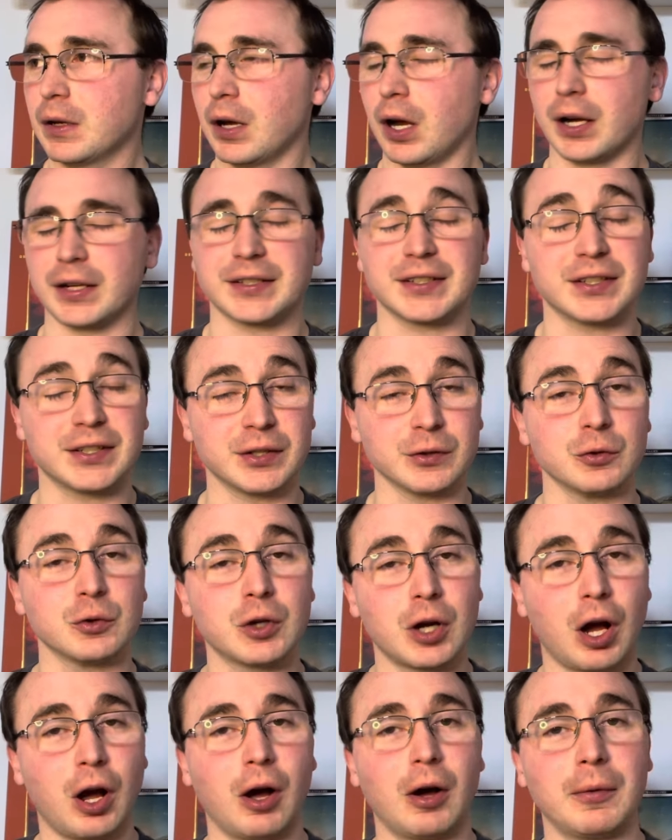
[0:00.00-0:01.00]
I still
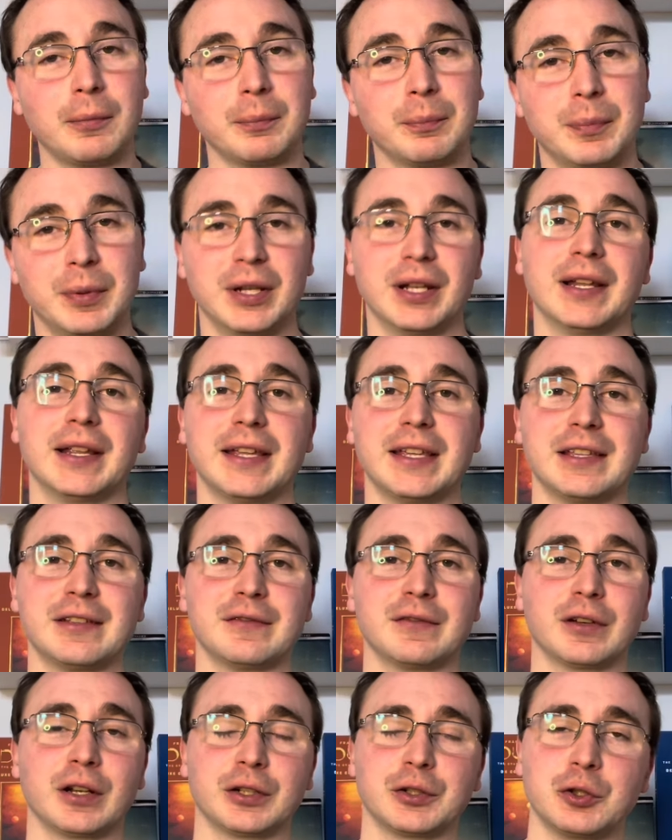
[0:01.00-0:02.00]
can't
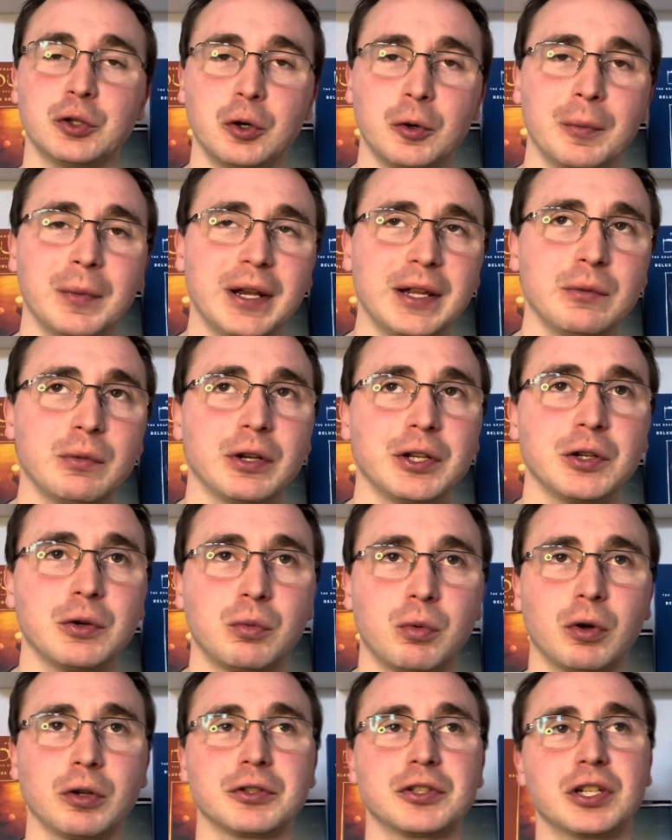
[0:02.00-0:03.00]
believe. Like, normally when you're
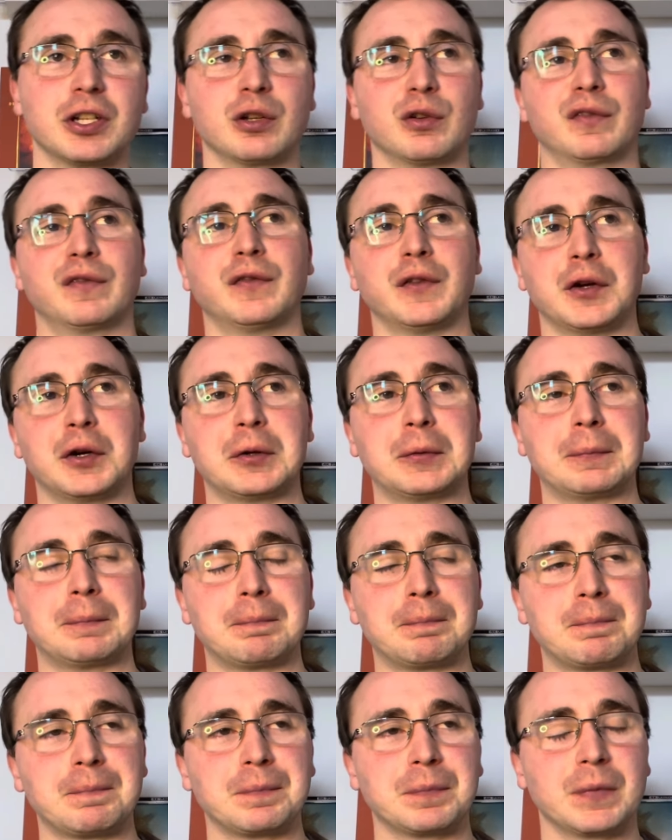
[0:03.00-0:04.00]
watching a
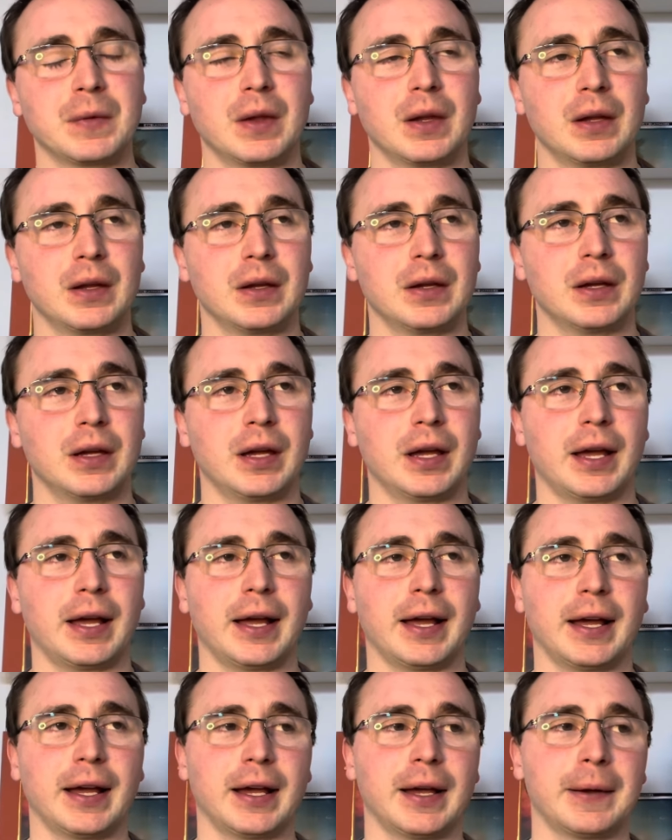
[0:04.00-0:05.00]
film,
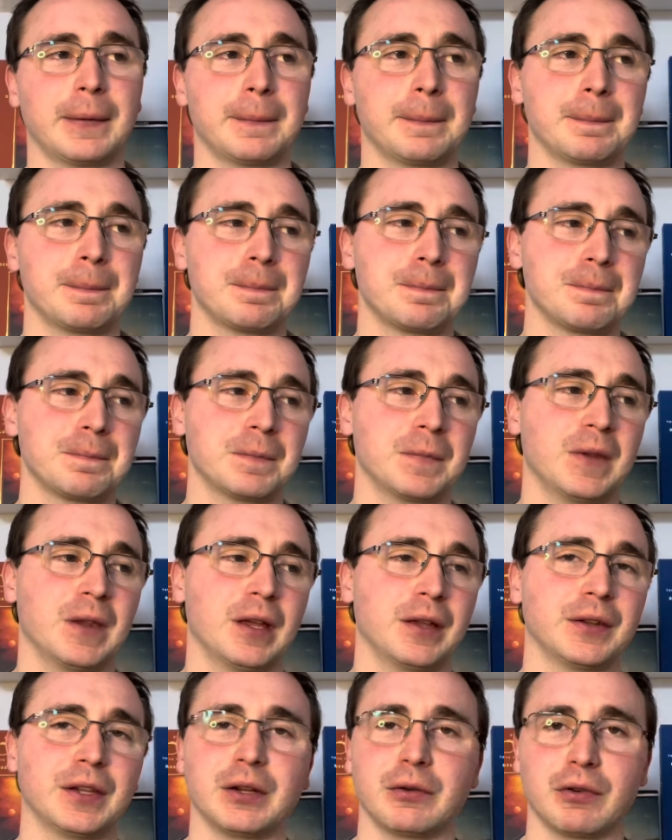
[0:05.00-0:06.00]
um...
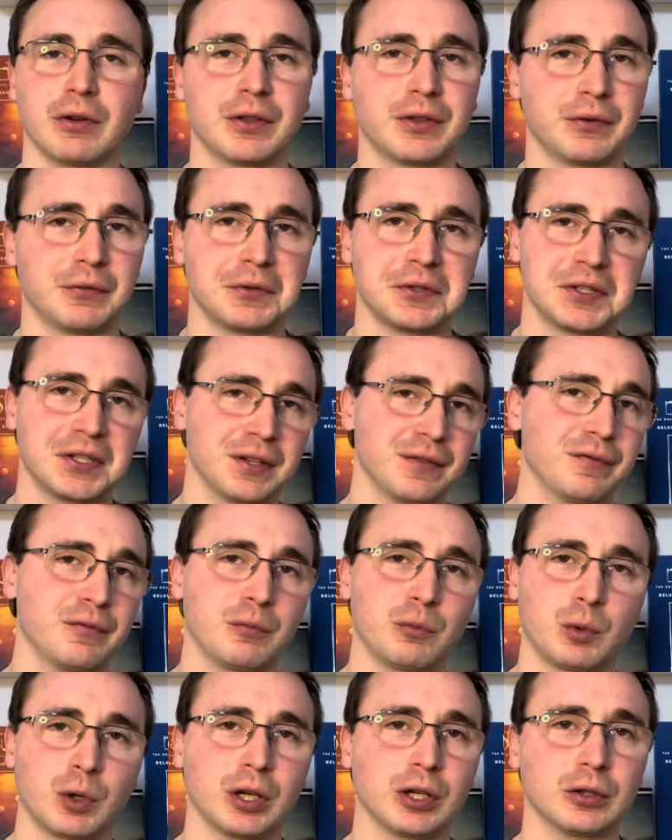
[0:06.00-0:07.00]
and they were either in
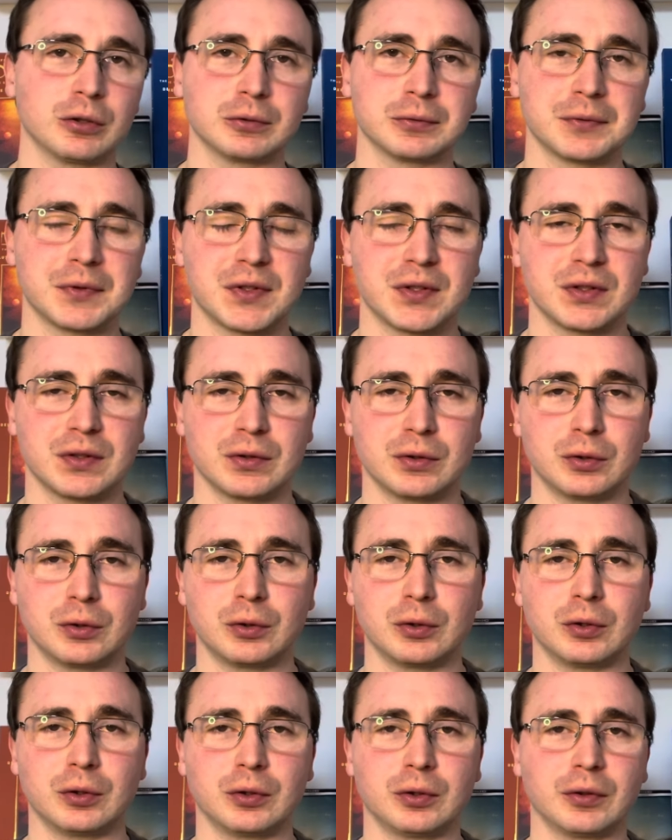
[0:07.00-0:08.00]
different worlds
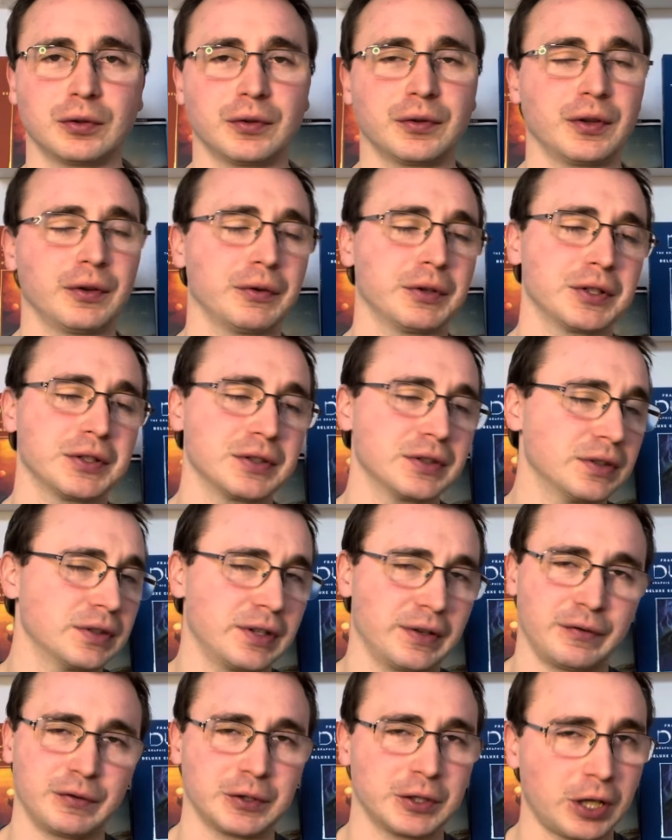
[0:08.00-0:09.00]
or they're in
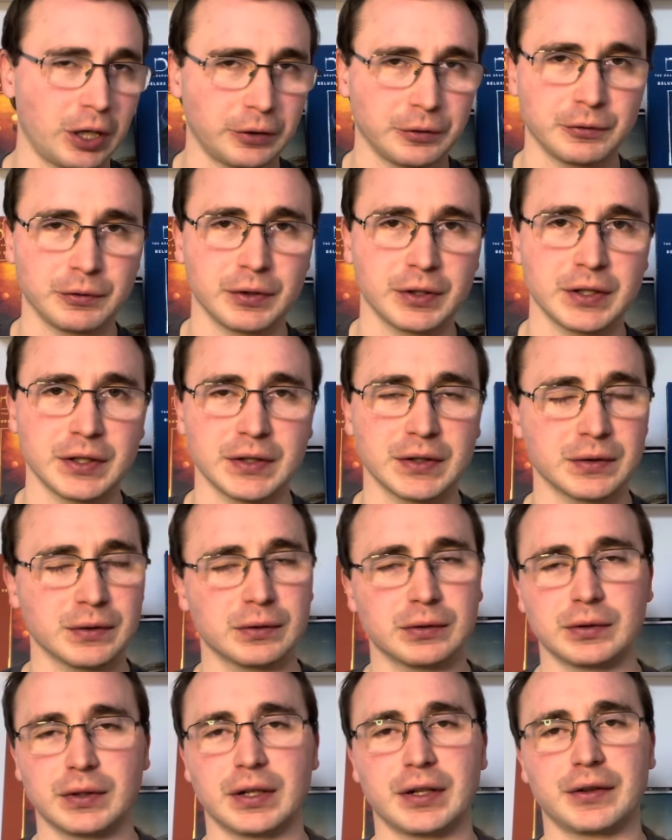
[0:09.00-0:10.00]
different countries
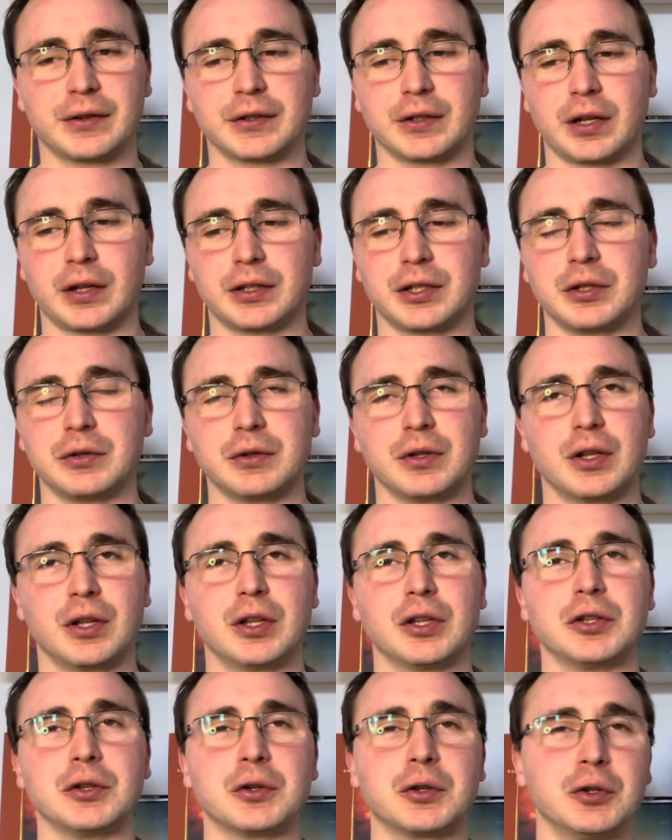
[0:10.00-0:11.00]
or anything like that, you,
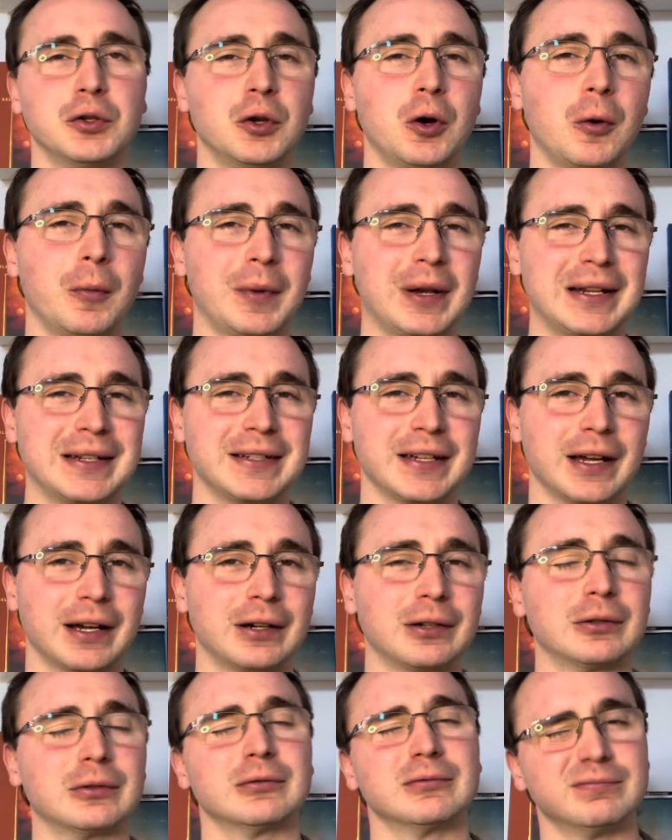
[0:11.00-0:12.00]
you can normally
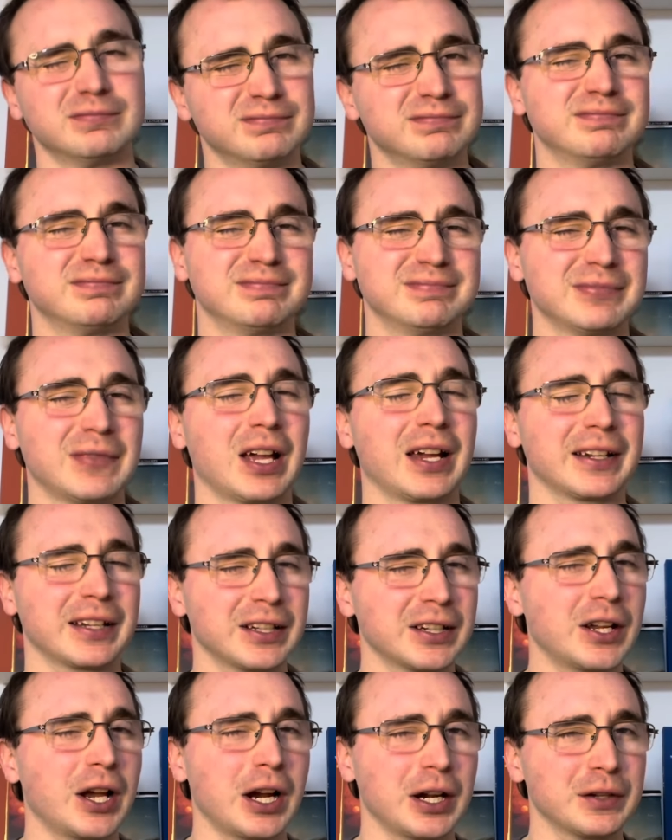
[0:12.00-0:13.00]
tell, I
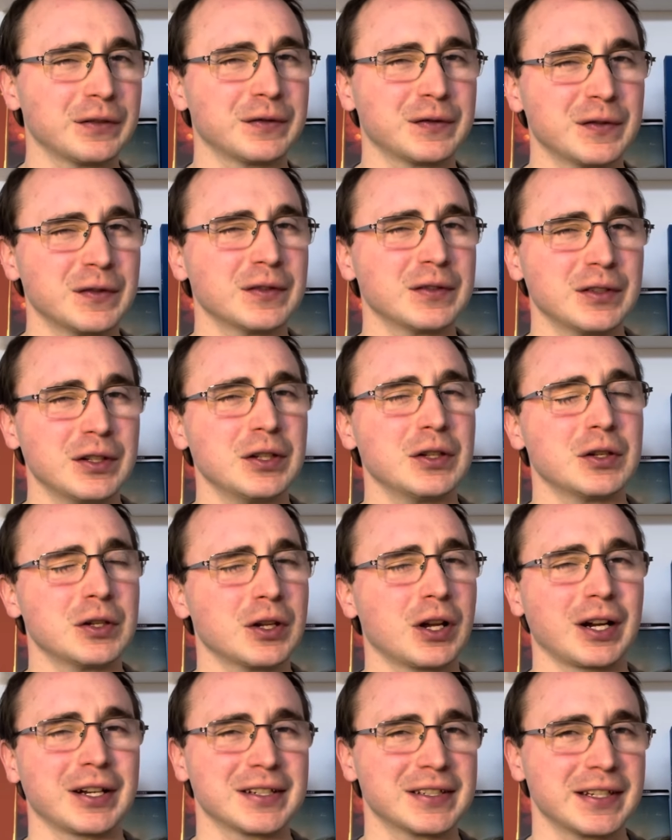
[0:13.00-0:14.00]
can kind of, you can
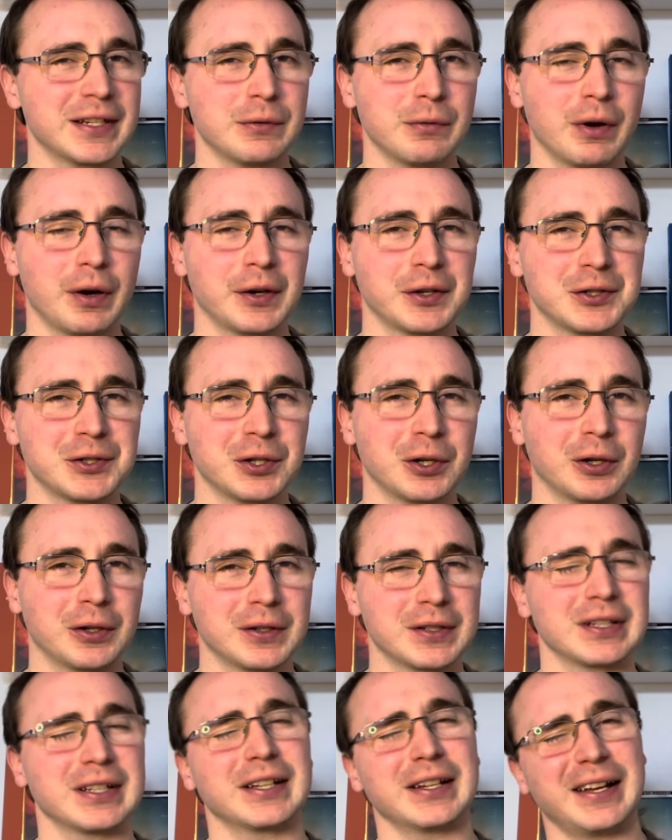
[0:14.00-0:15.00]
kind of see where it's
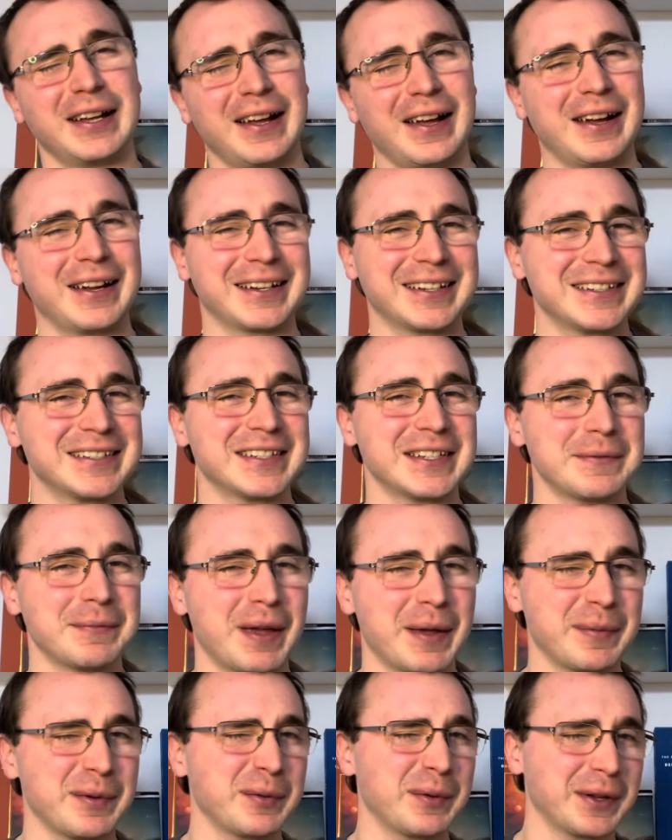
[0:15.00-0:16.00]
shot. Like, ah, I can see
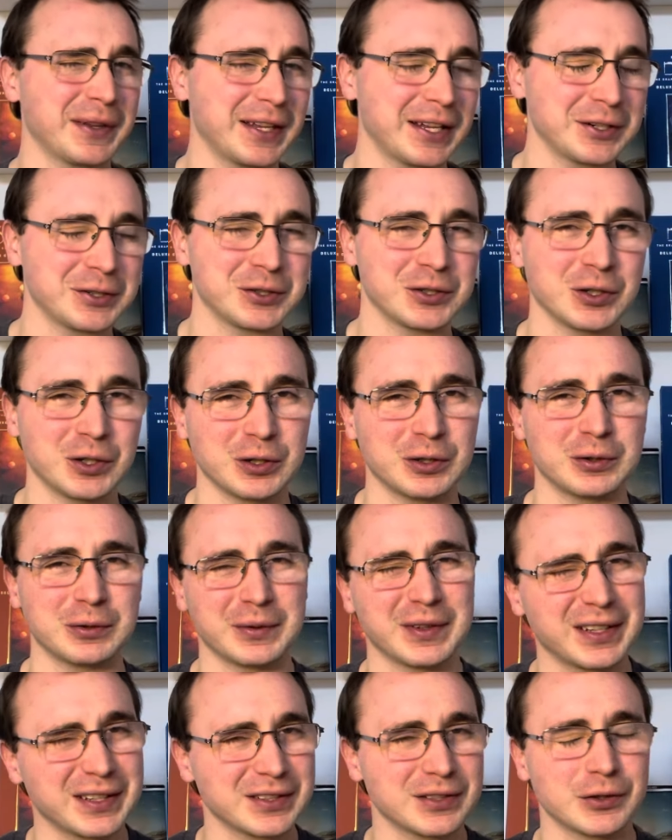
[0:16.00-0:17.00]
maybe where that's shot or
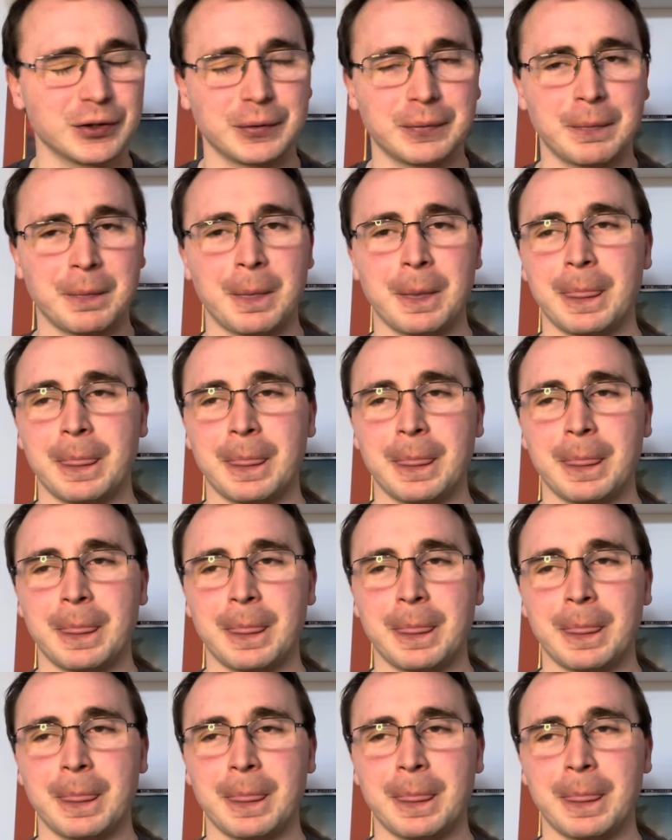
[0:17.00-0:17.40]
where that's shot.